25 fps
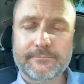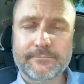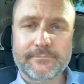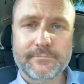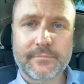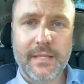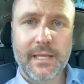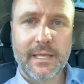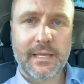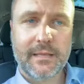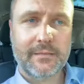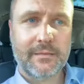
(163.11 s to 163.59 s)

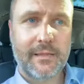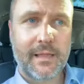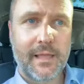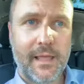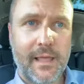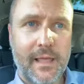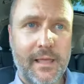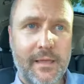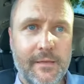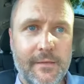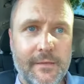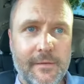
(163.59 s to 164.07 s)
Like
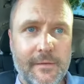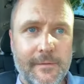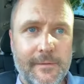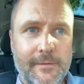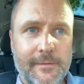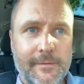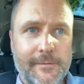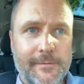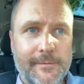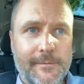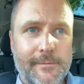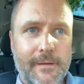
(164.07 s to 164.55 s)
they,
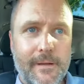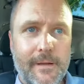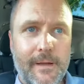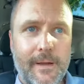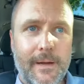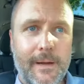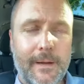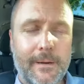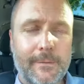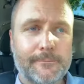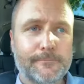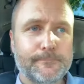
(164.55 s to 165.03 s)

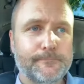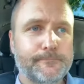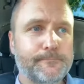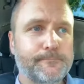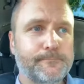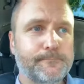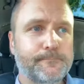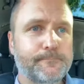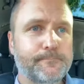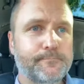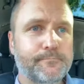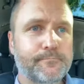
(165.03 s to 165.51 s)
um,
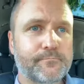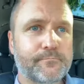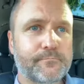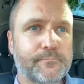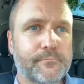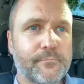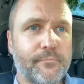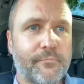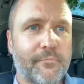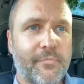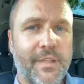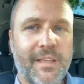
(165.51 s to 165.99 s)

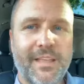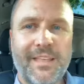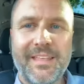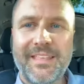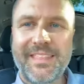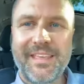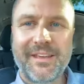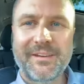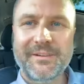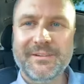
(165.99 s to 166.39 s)
it